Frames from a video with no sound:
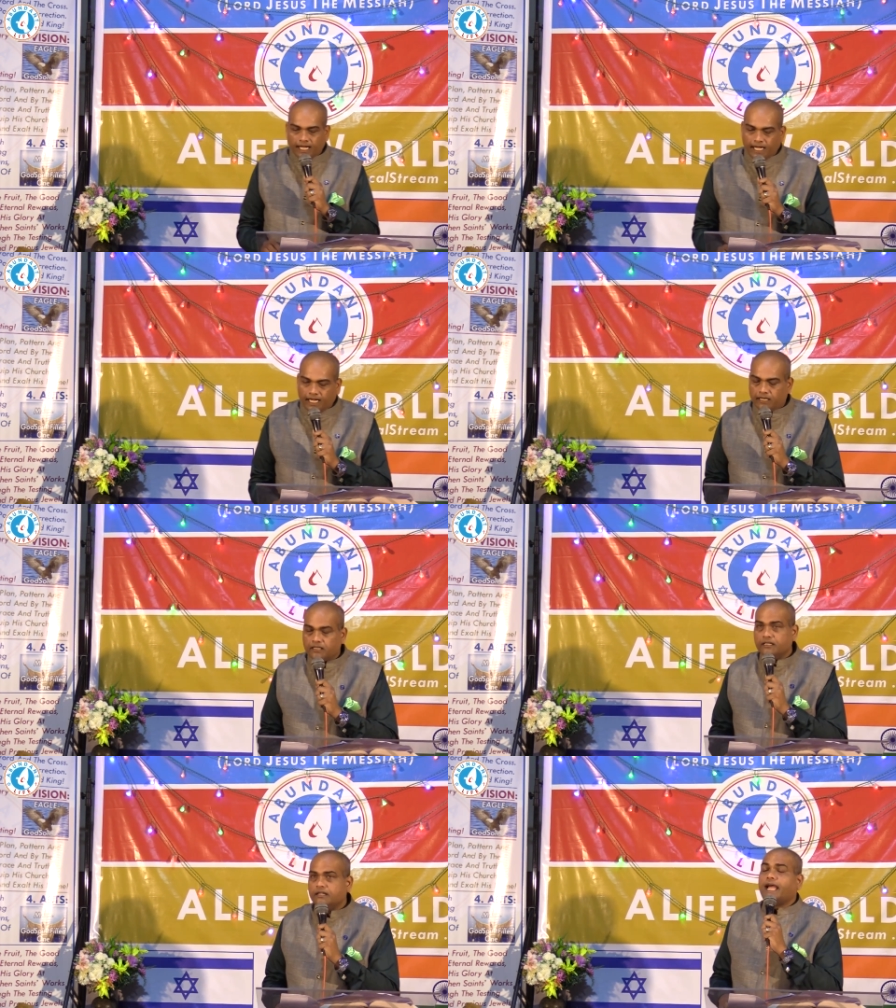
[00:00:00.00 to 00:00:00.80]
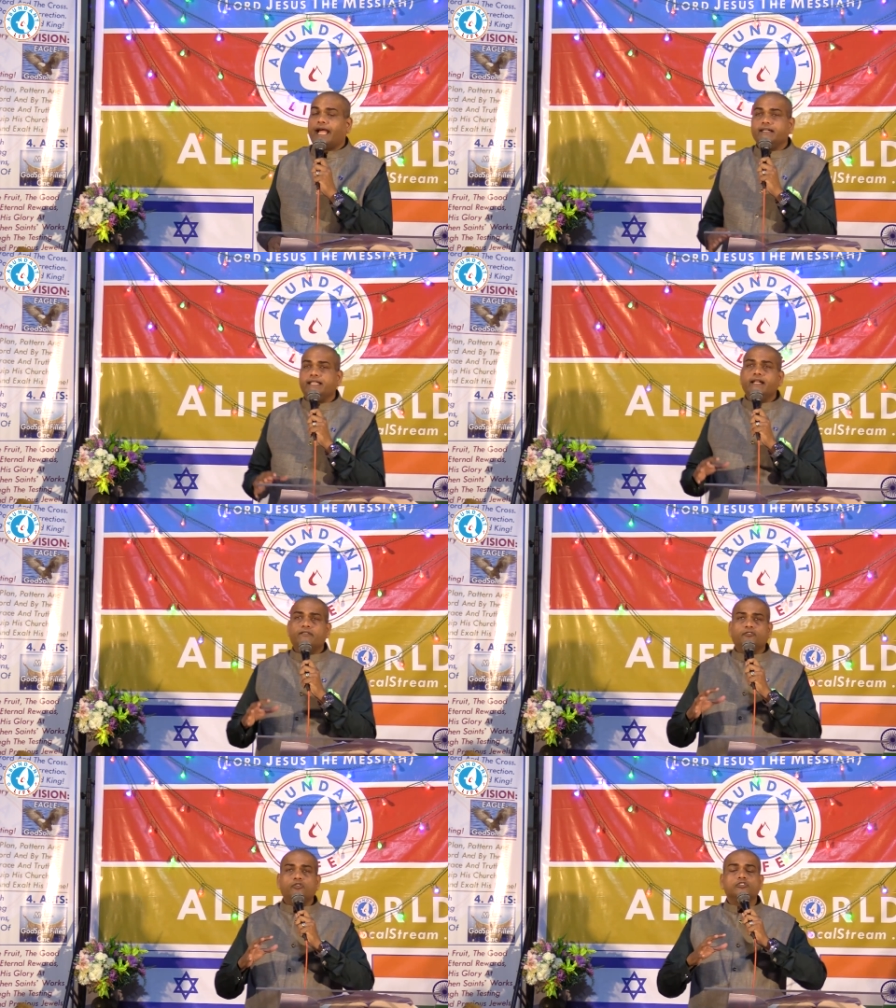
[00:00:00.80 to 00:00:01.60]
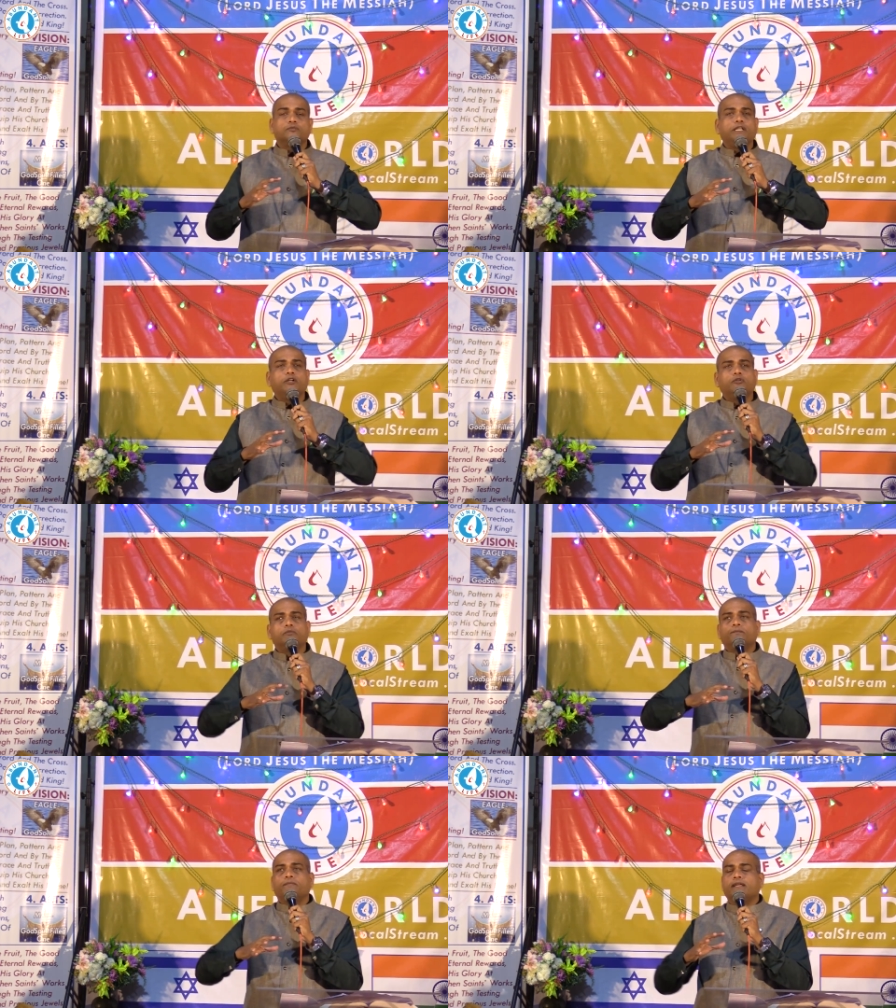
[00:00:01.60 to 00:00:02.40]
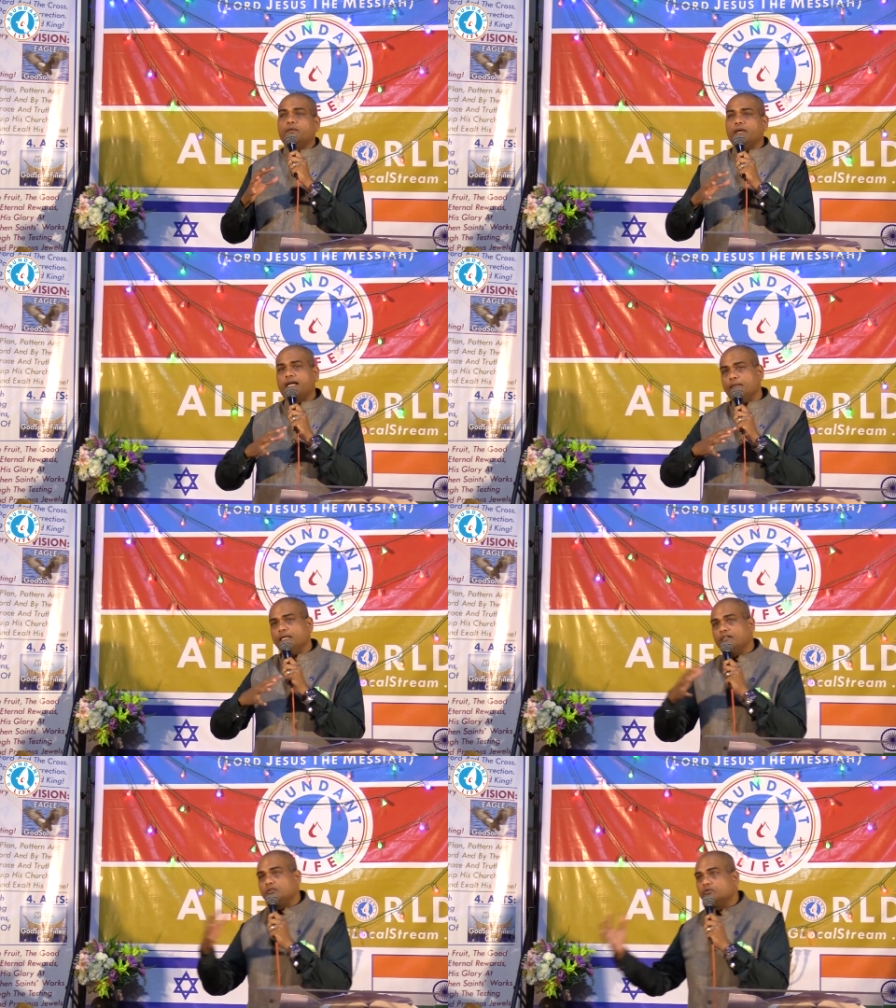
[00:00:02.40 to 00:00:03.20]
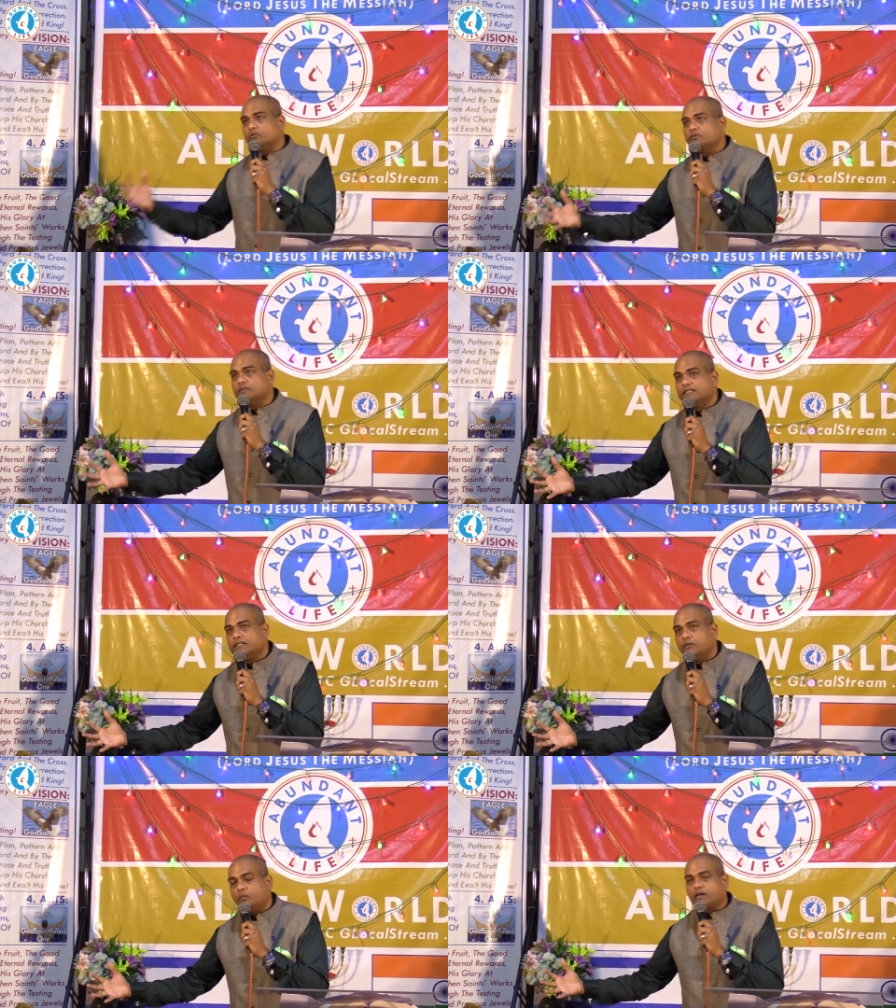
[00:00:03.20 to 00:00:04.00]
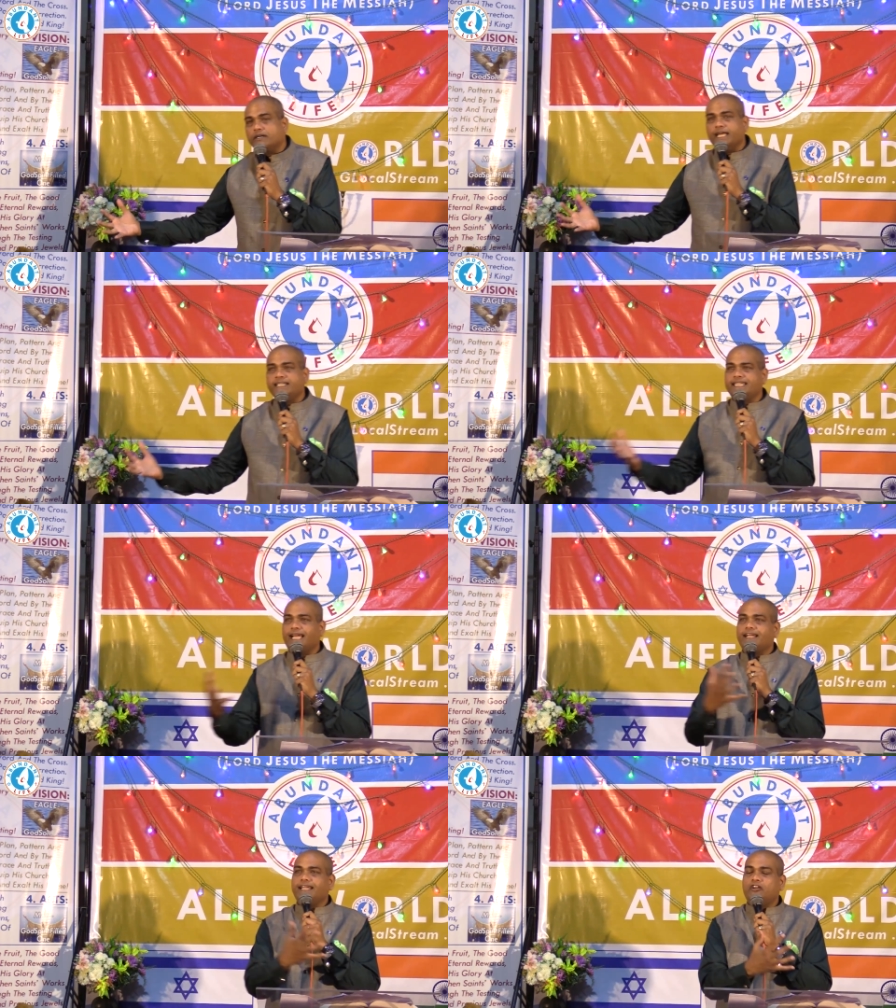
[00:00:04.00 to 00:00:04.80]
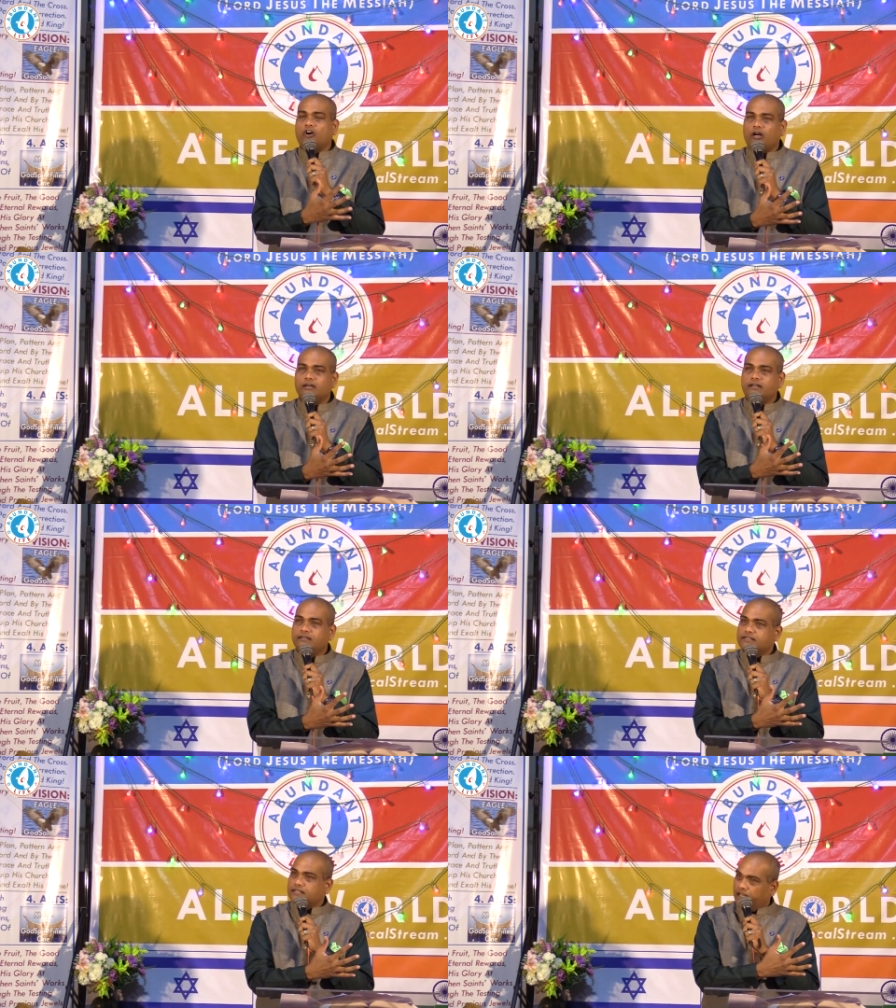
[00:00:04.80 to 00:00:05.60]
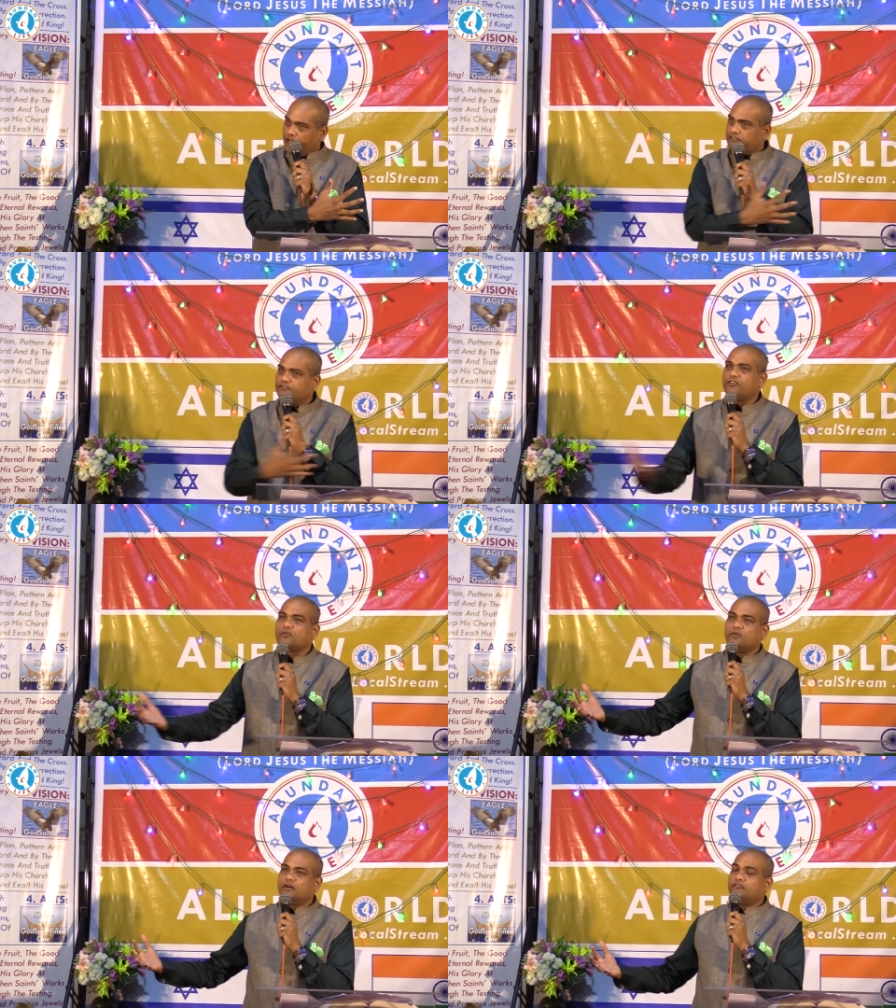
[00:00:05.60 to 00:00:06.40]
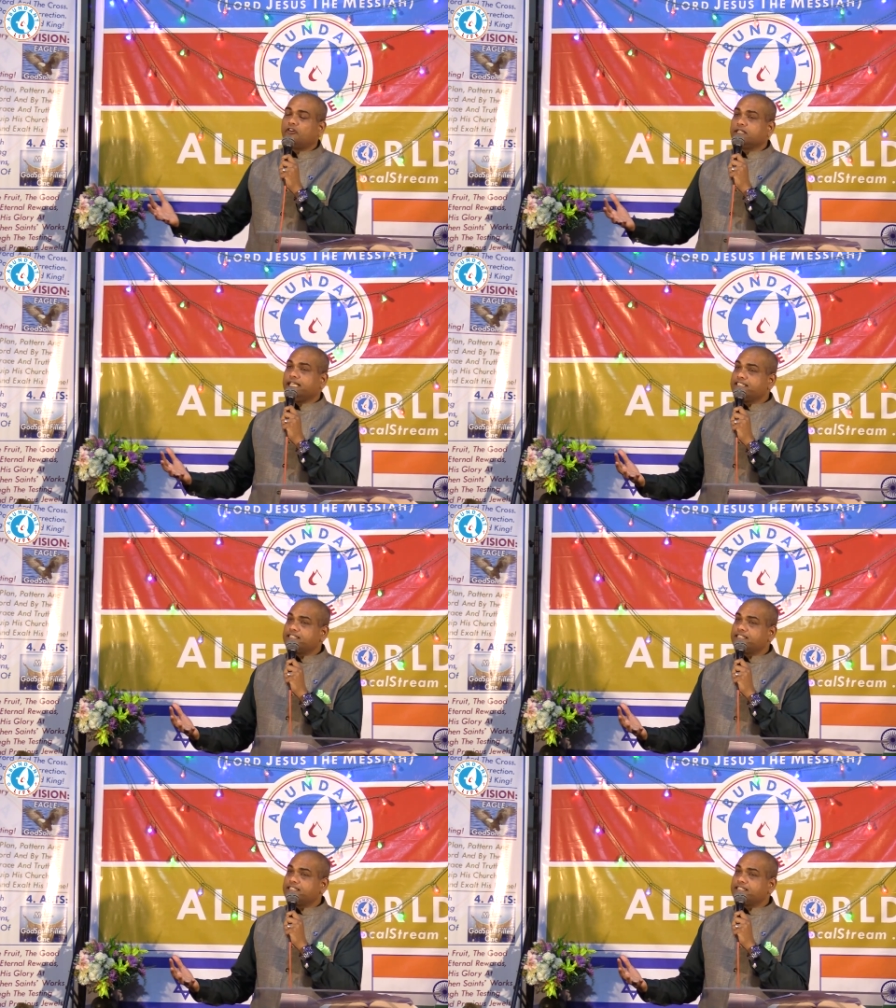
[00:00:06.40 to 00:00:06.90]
Uh, and then, of course, we know we're coming to what exactly God's love for, for the